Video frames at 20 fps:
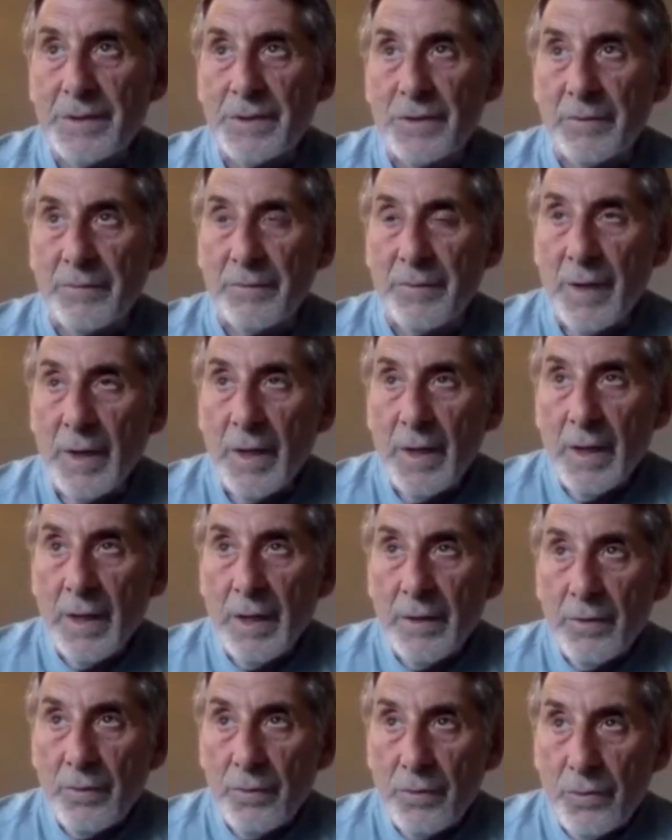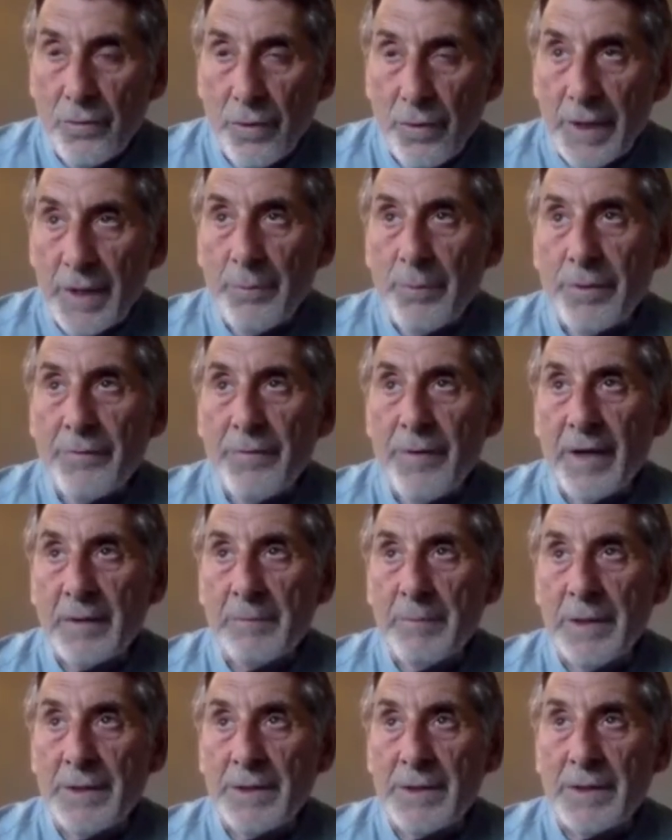of trying to perfect
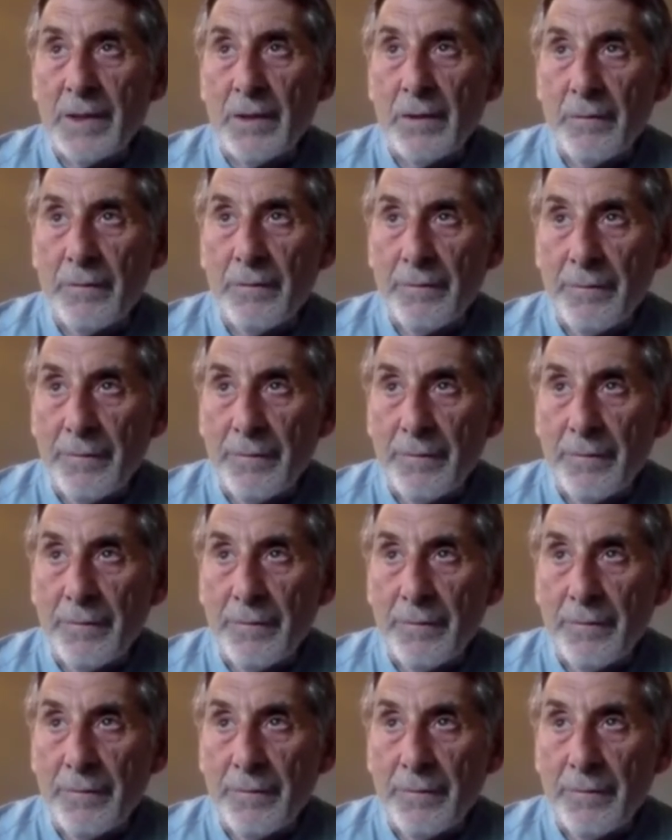myself.